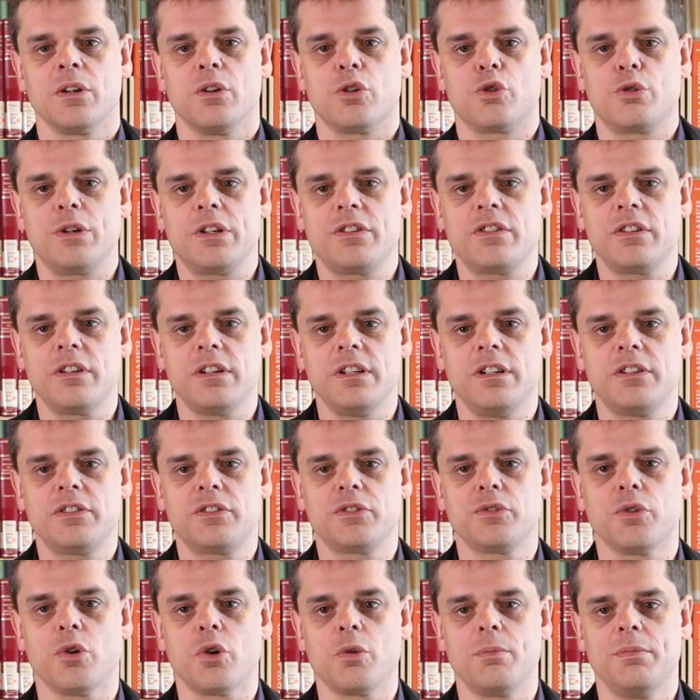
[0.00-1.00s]
Originally
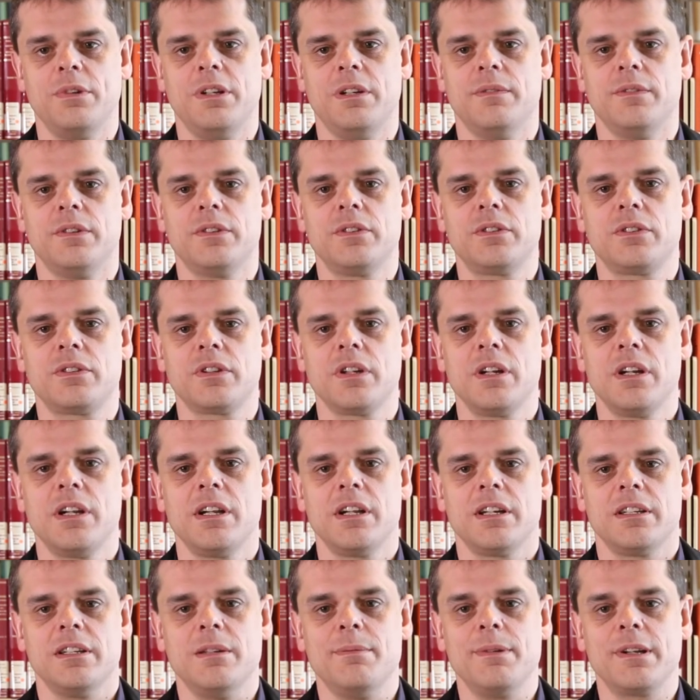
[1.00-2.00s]
storm demons,
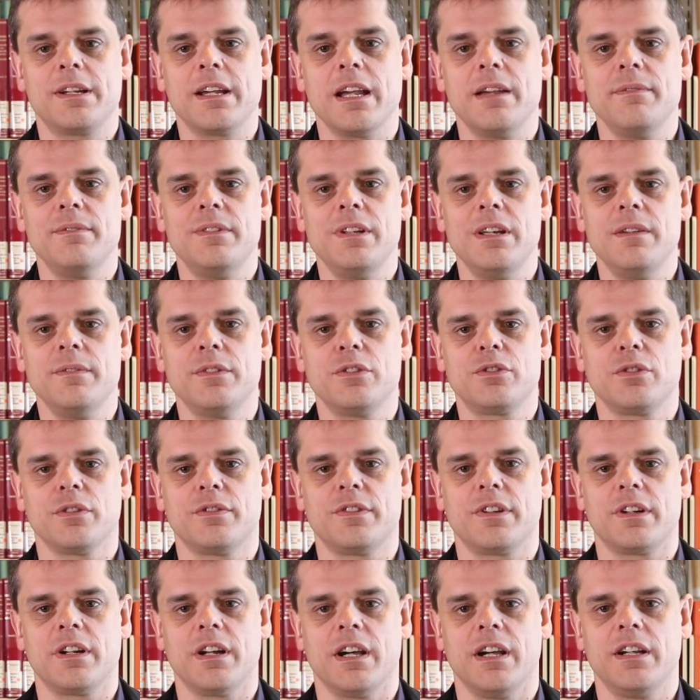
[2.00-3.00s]
they became demons
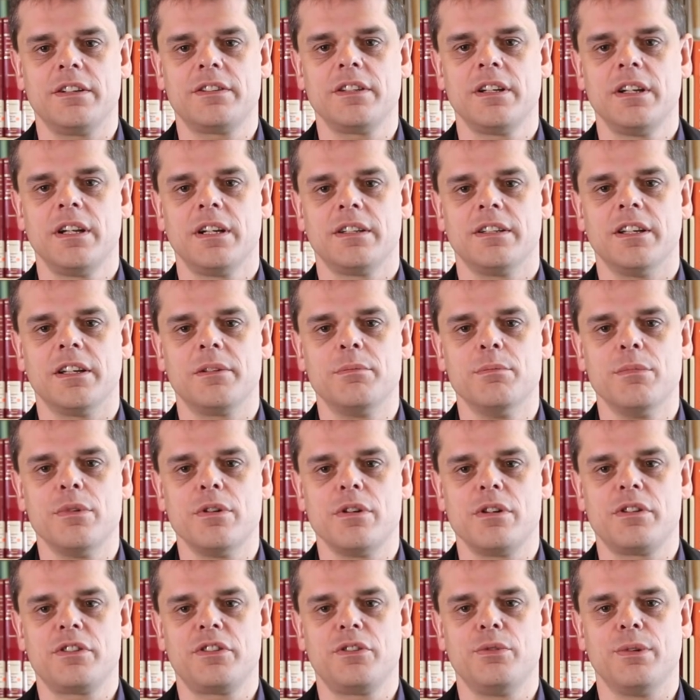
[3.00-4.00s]
of the night that
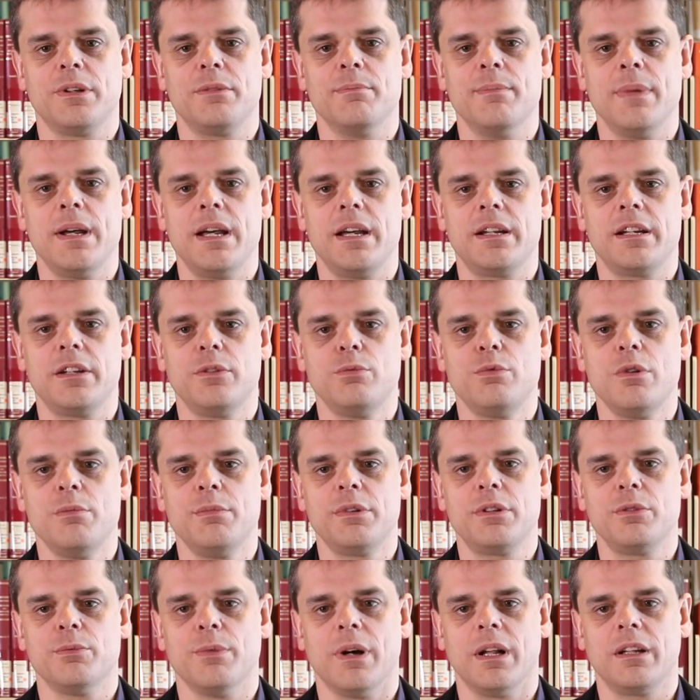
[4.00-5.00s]
merged with men and
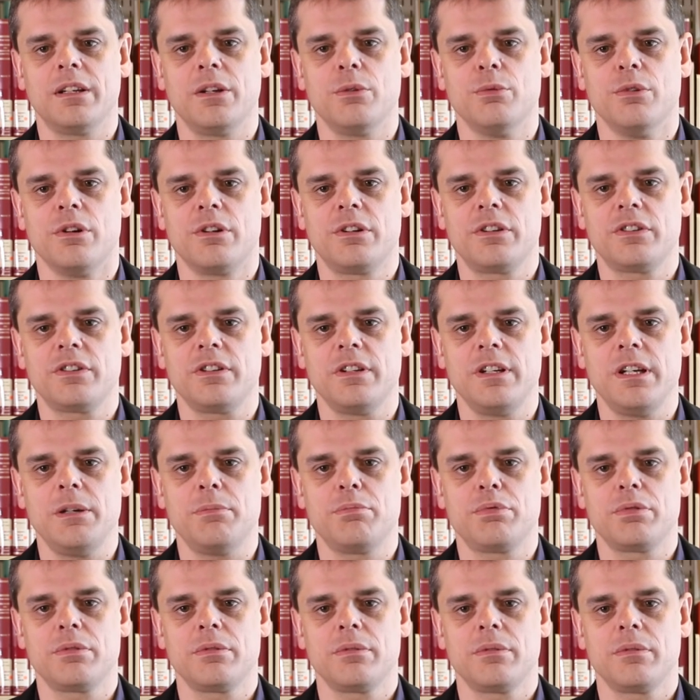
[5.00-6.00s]
women while they were
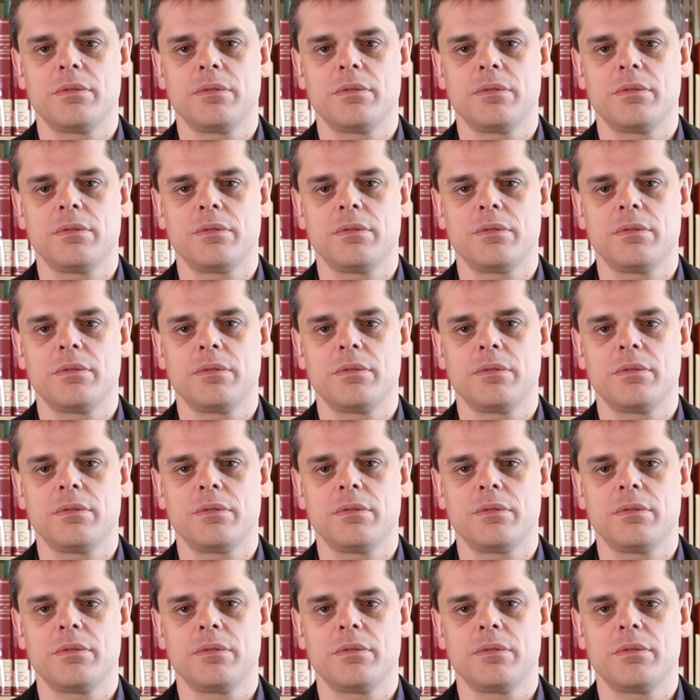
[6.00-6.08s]
asleep.